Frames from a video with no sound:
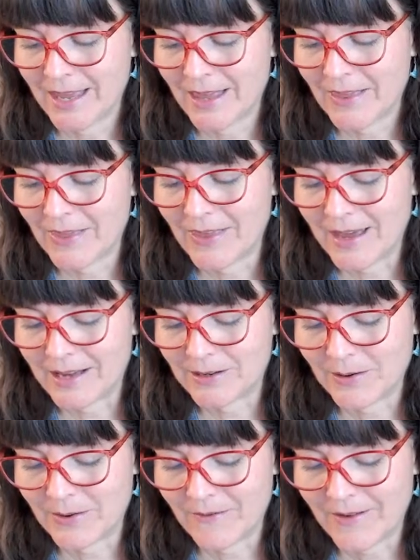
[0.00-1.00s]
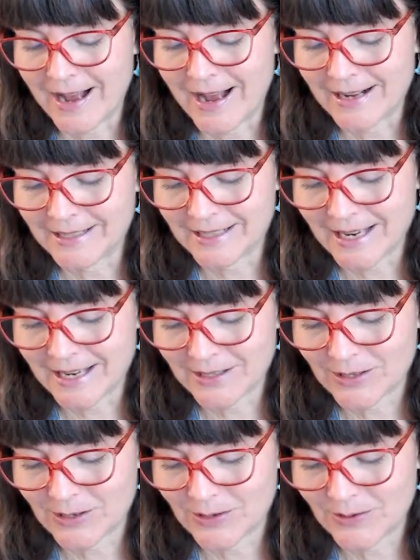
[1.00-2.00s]
that you have
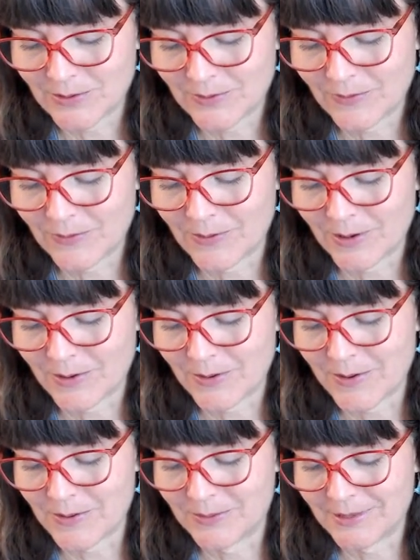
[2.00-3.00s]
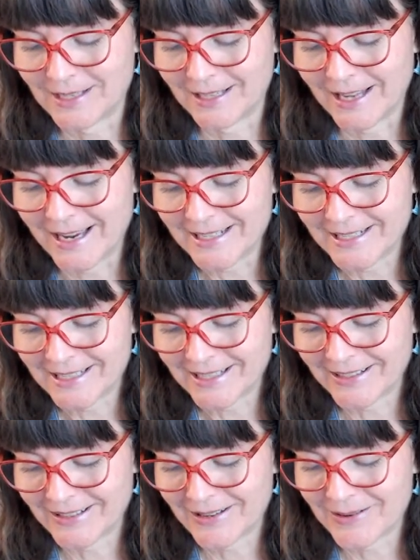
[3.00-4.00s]
access to for your own
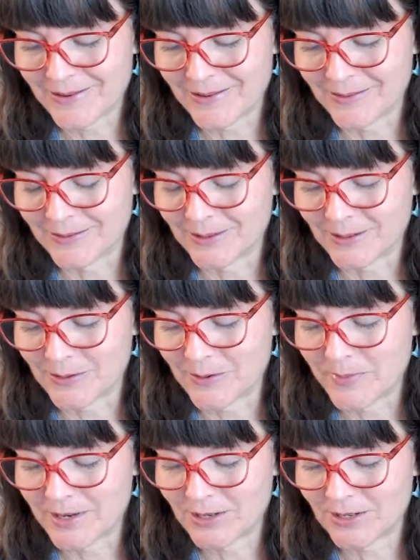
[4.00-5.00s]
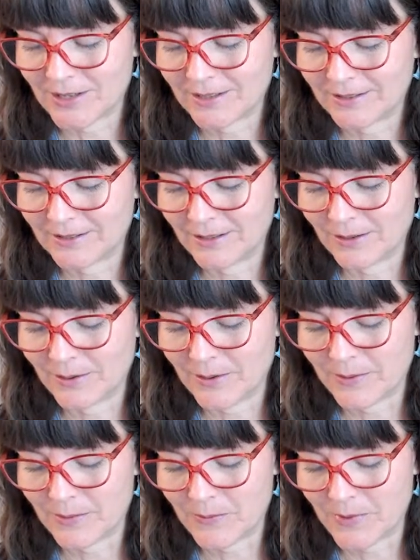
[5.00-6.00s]
delight, your own soul mission, your
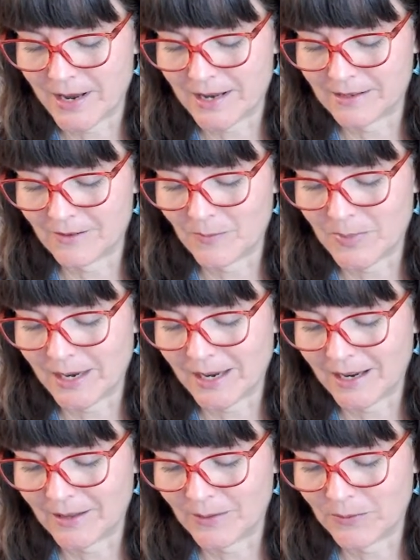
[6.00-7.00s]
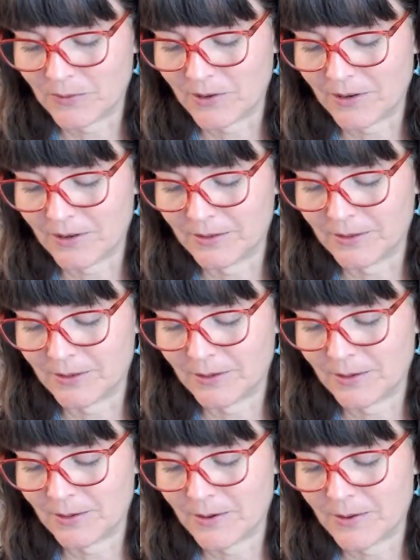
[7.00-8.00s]
own ways of being in the world,
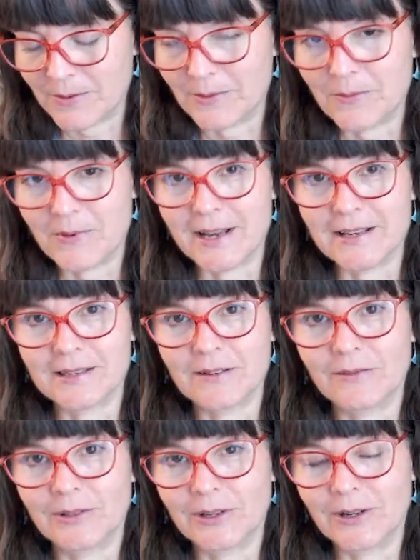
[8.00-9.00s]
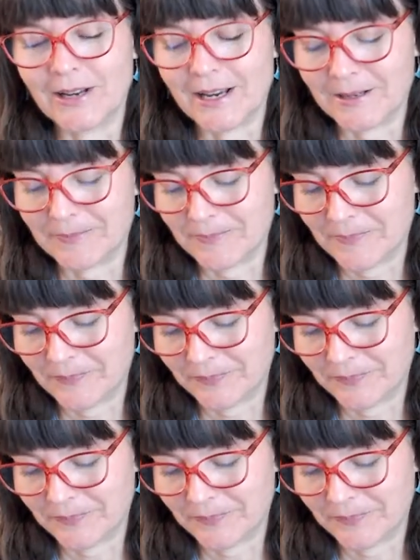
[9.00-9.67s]
your own ways of learning.